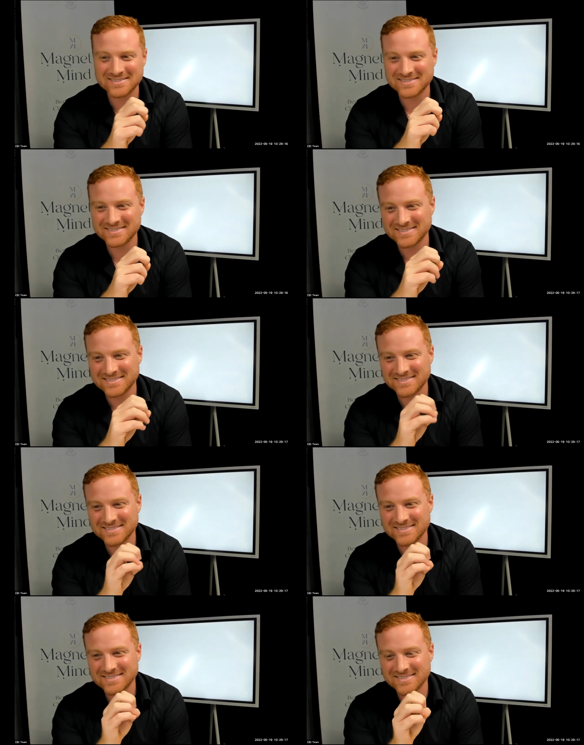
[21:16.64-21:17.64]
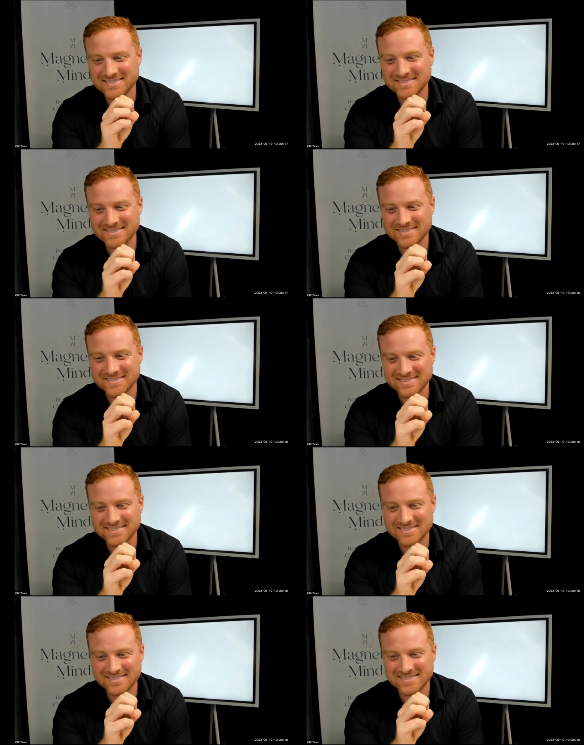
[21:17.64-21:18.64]

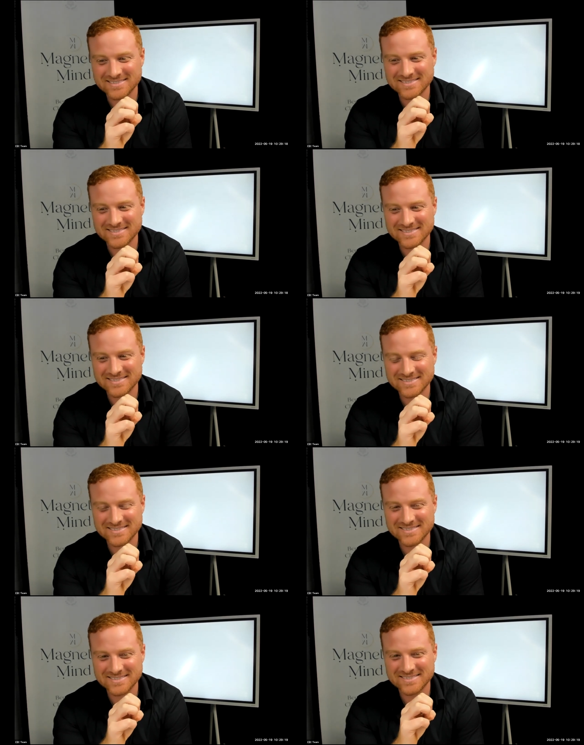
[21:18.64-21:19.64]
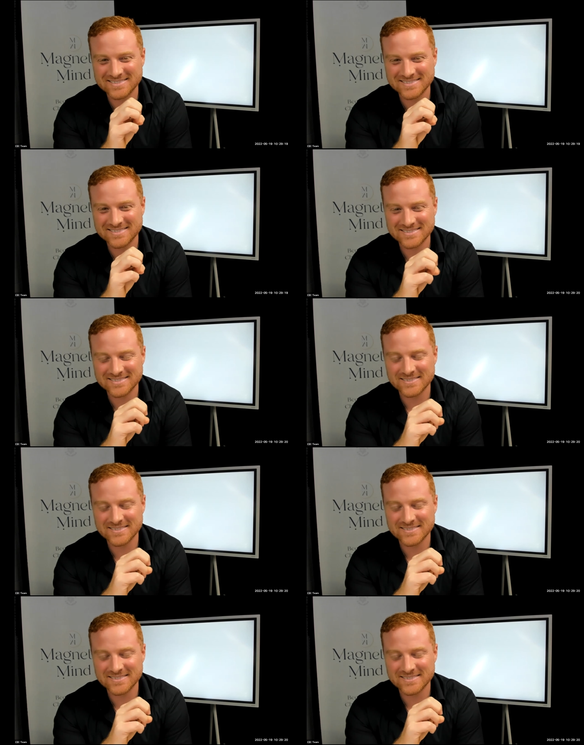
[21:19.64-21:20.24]
Nobody speaks.